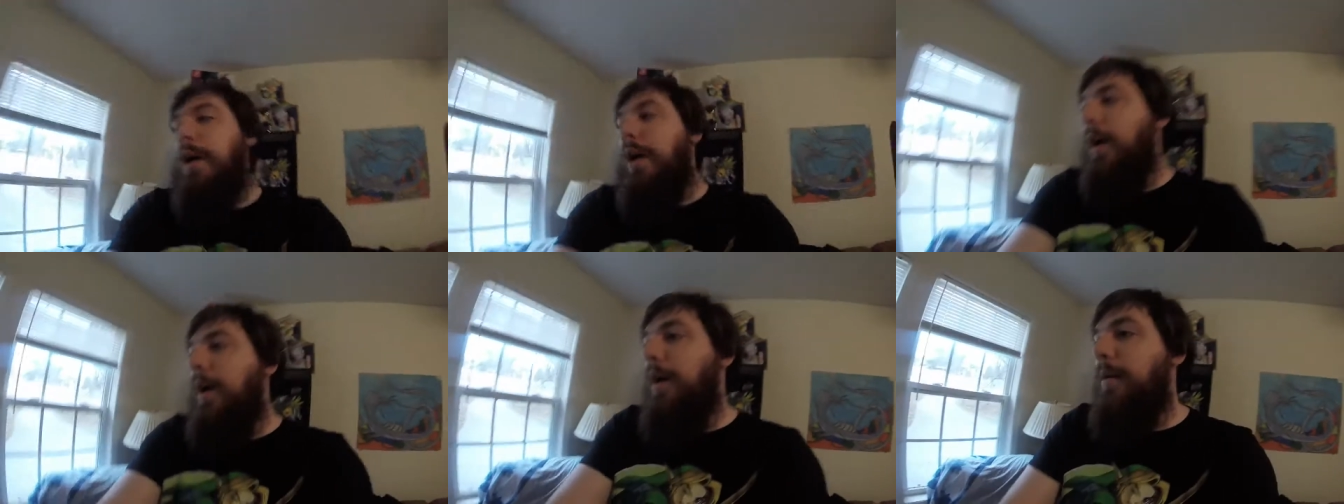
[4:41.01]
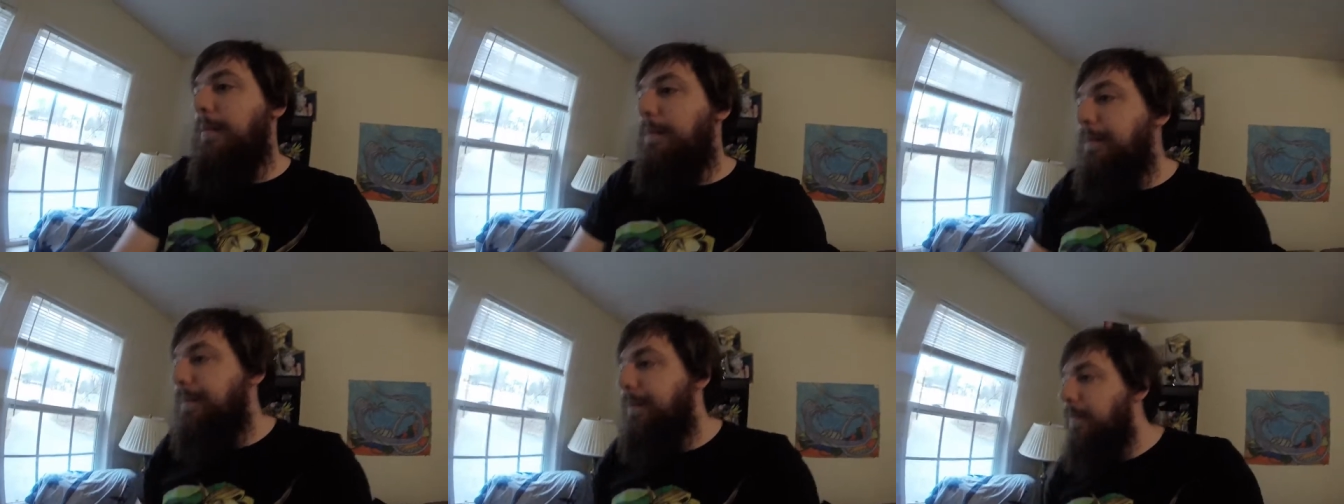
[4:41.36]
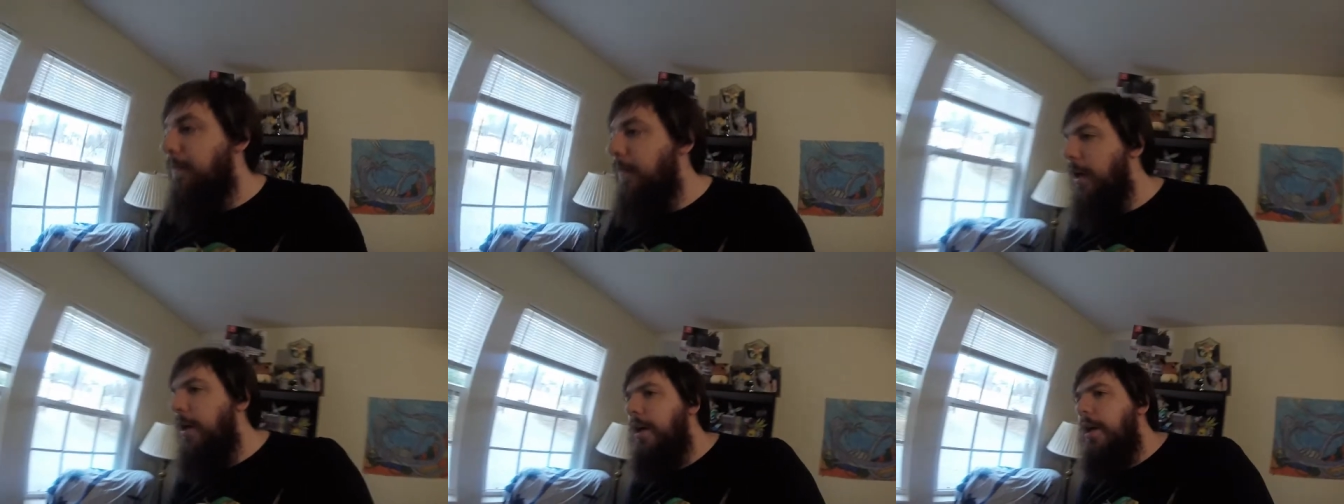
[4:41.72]
Uh,
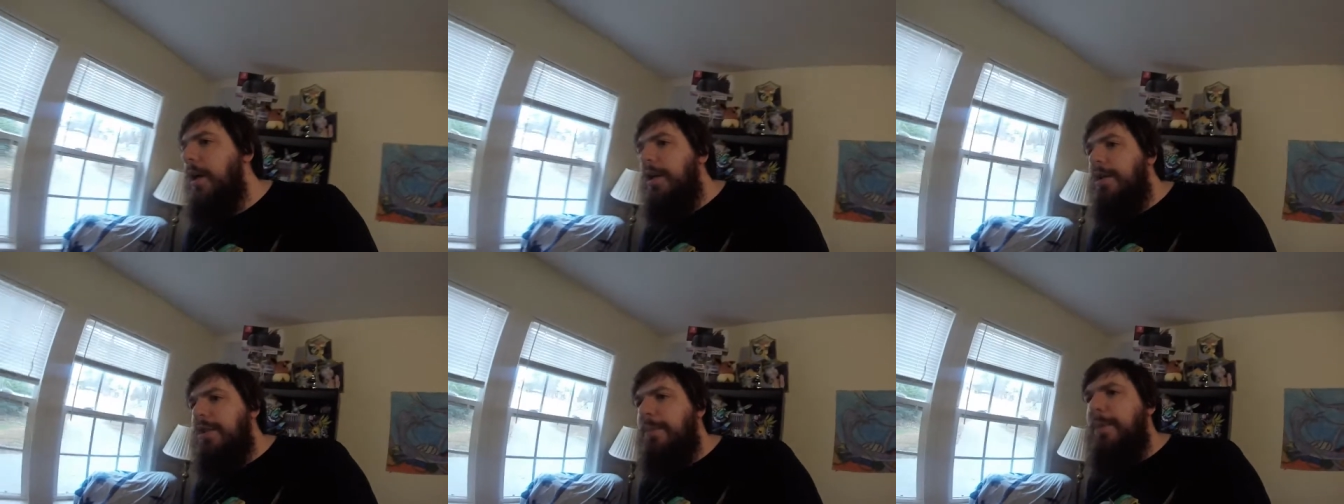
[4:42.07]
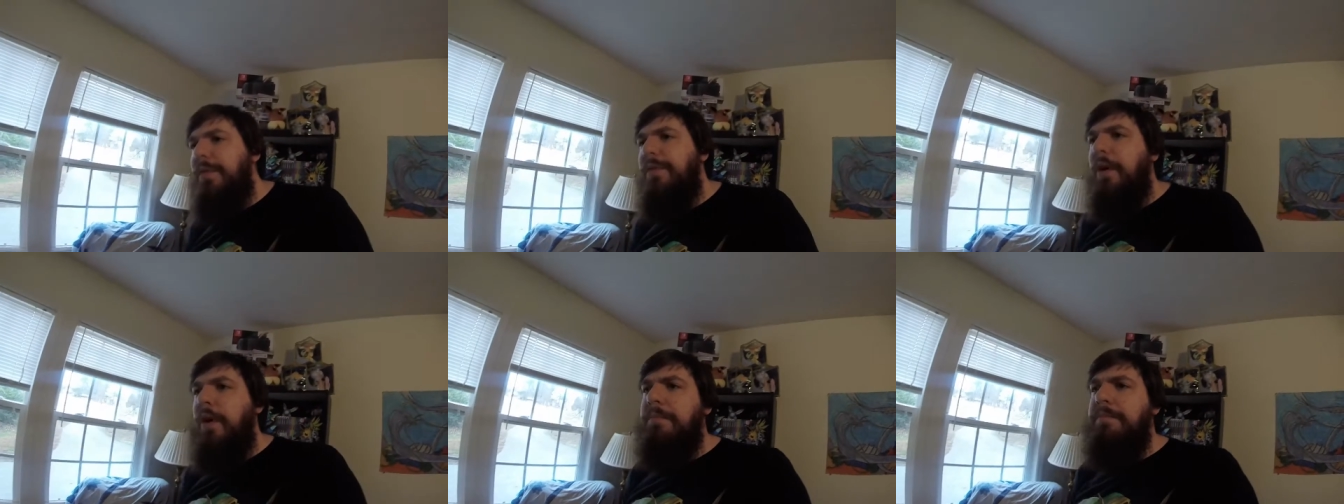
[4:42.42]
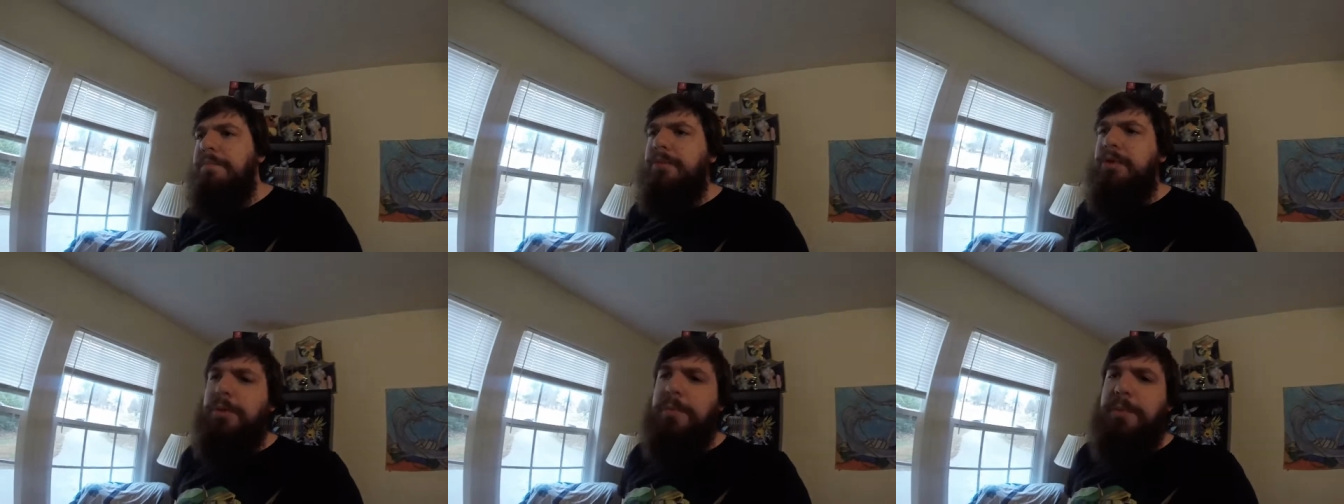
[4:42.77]
yeah, should be
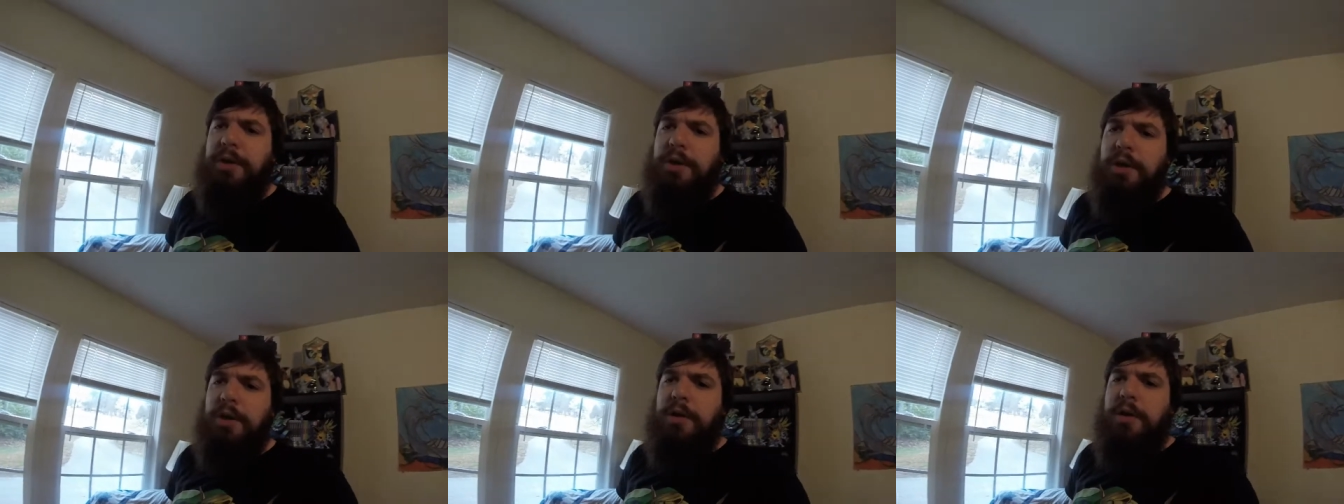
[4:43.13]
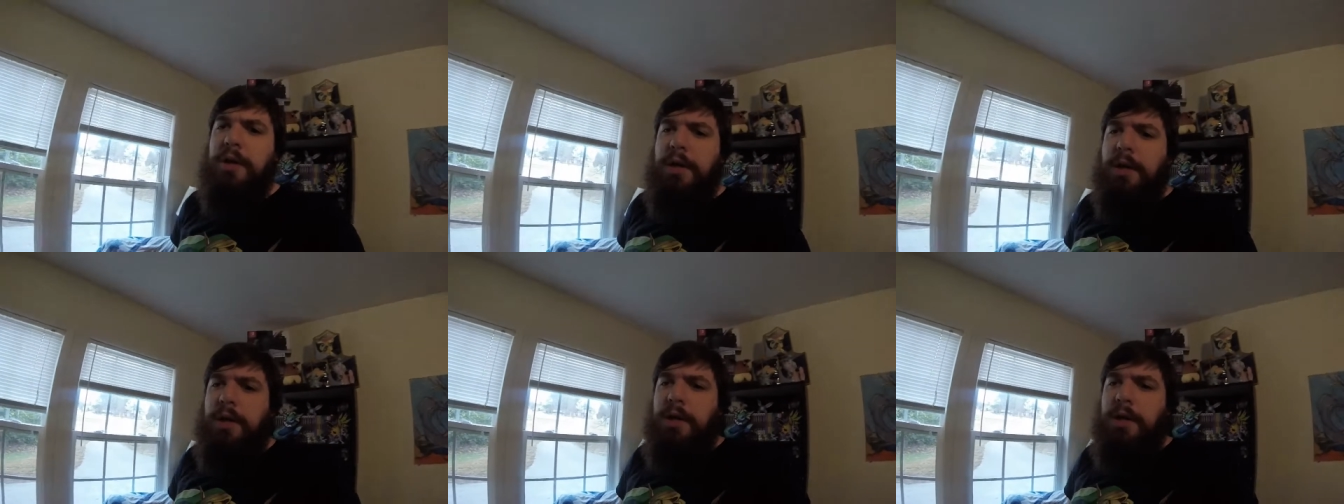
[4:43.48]
fun. Should be good.